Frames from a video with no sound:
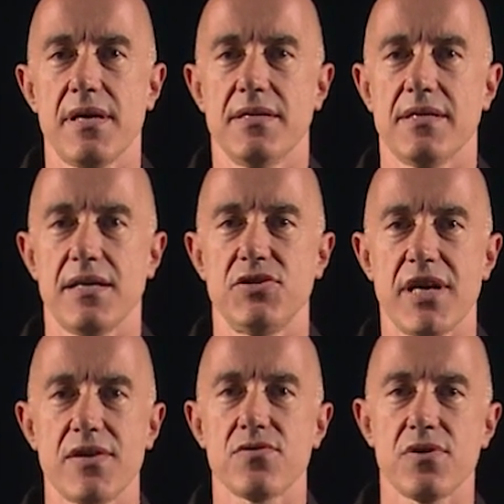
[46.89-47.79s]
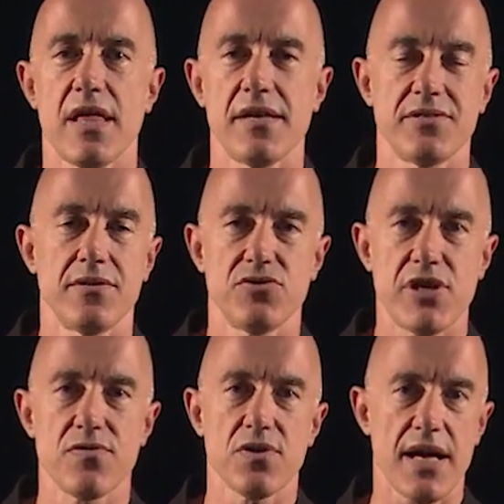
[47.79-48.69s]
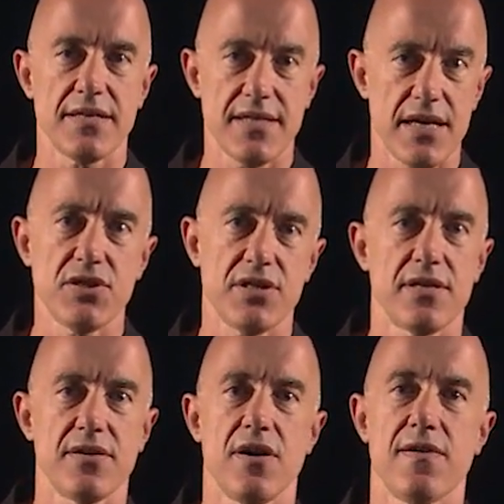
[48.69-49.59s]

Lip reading: is a generalization